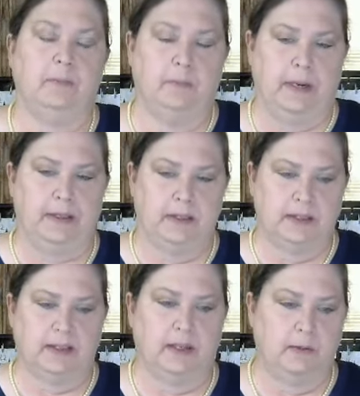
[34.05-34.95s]
But this
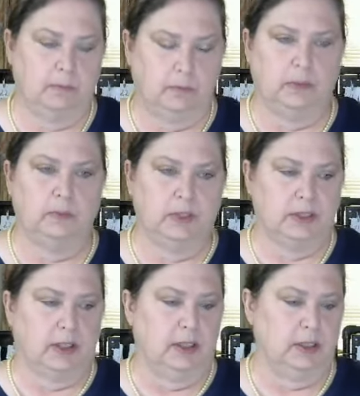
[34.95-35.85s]
time I'm just
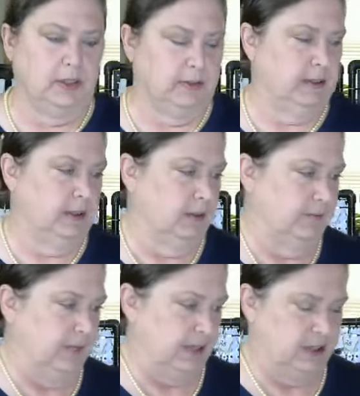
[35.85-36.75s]
gonna do it the old
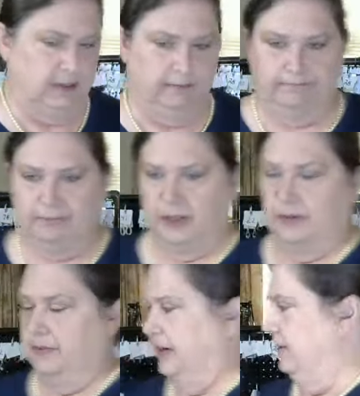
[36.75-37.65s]
fashioned turn
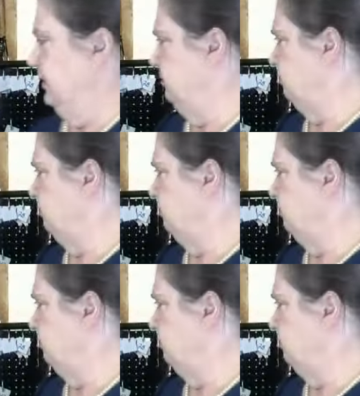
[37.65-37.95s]
around and